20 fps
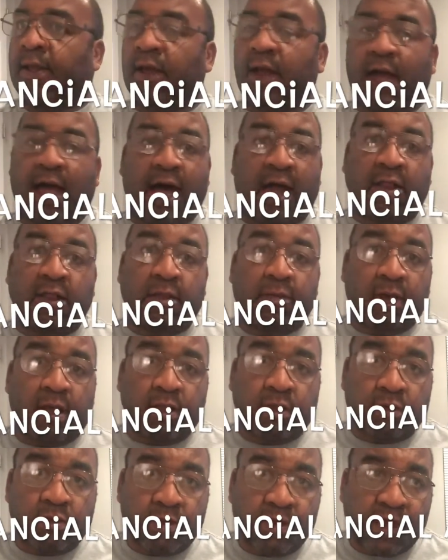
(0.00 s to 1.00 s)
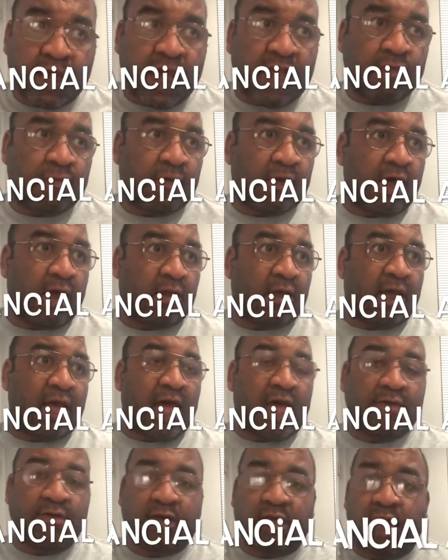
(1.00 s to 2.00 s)
I don't know about you guys, but I don't
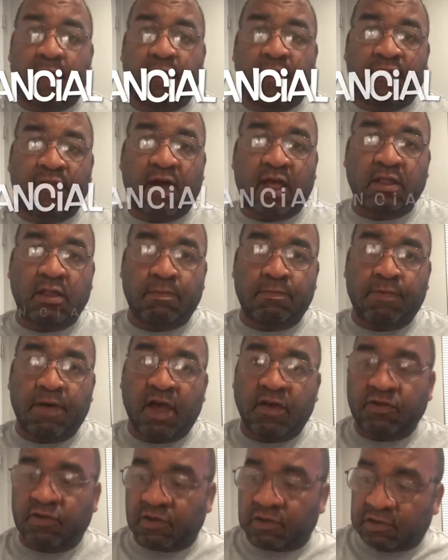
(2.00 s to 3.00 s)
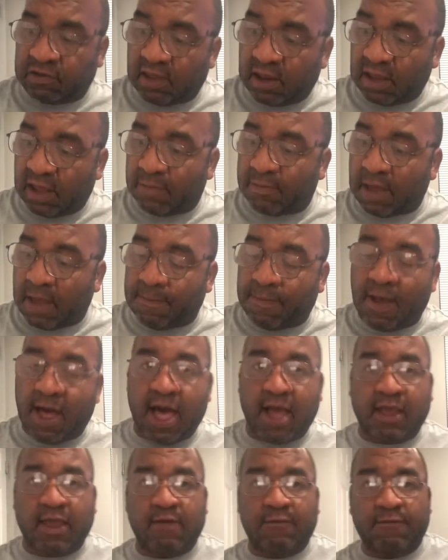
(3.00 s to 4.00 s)
have a couple thousand bucks just sitting in my
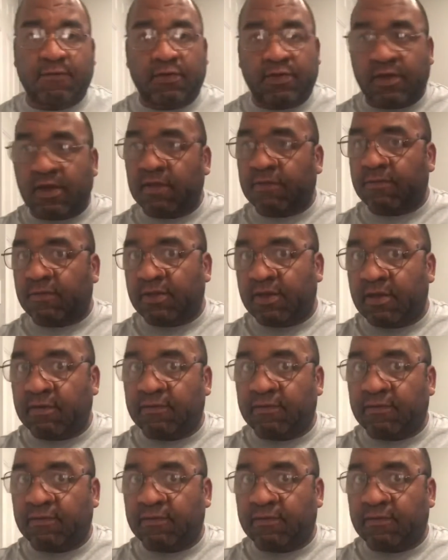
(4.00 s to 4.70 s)
pocket for this, for this,